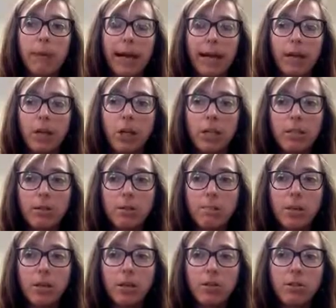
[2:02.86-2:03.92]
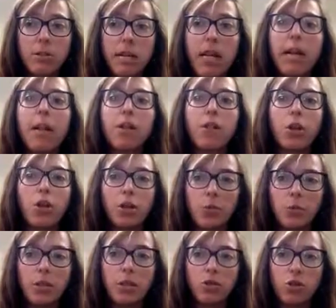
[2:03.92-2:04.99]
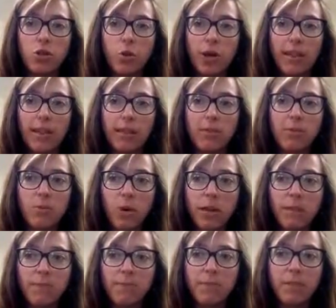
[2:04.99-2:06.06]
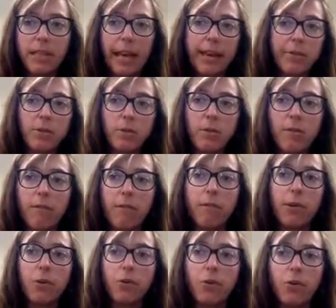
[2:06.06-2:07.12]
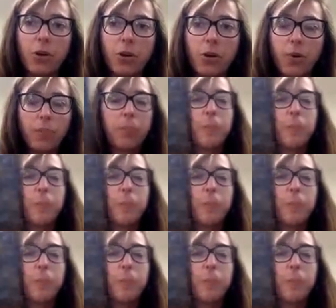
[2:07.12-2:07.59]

Peregrine's books, then you would enjoy this one, Tales of the Peculiar.